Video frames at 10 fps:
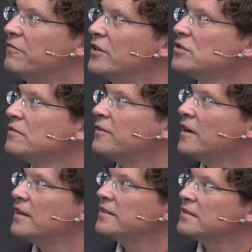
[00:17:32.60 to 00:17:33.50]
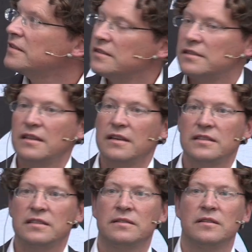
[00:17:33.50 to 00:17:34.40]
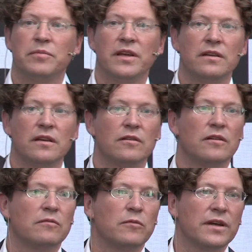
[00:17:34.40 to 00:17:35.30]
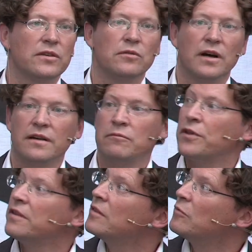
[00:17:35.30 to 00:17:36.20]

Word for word: vision for us is that depending on where you are and within